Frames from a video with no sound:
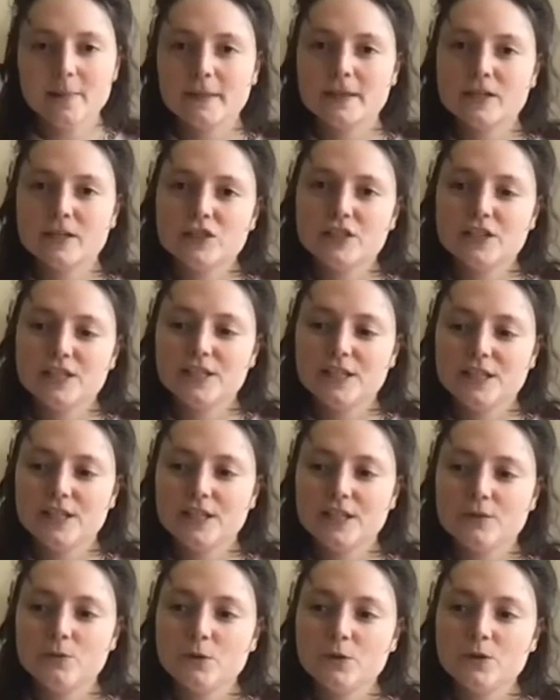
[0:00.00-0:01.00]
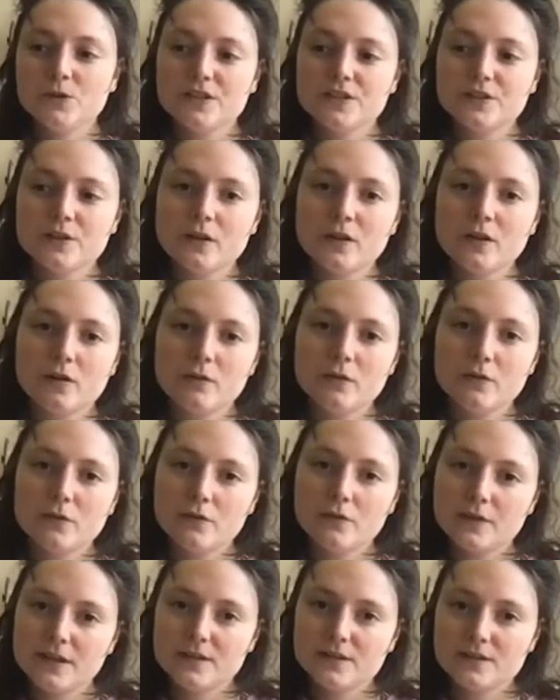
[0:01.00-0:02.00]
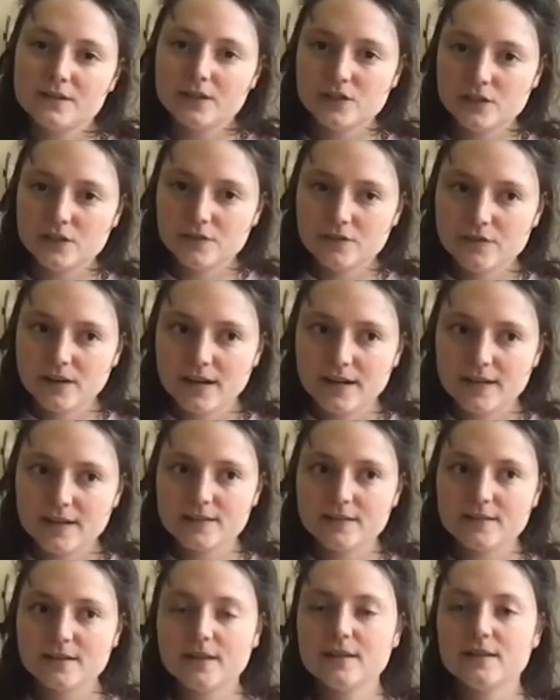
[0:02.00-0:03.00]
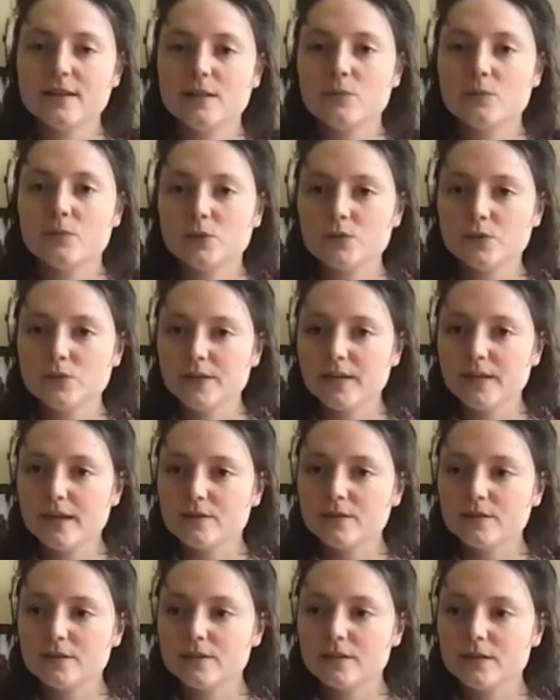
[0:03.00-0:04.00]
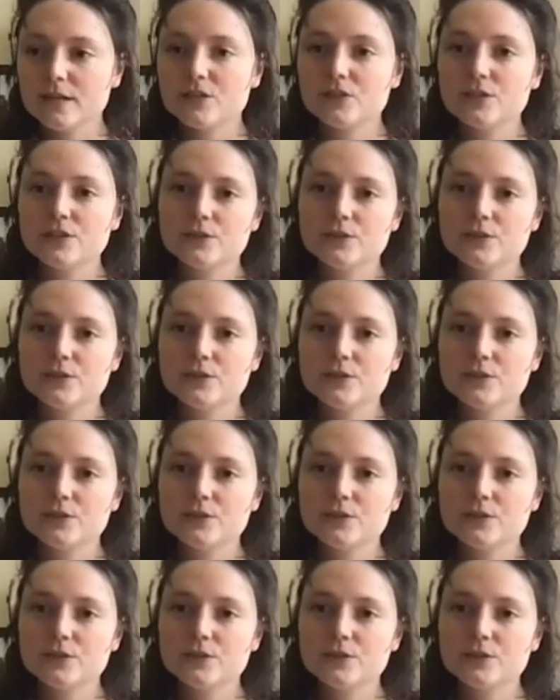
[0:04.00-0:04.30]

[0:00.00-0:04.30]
she uses a lot of things that she finds and then put together and she's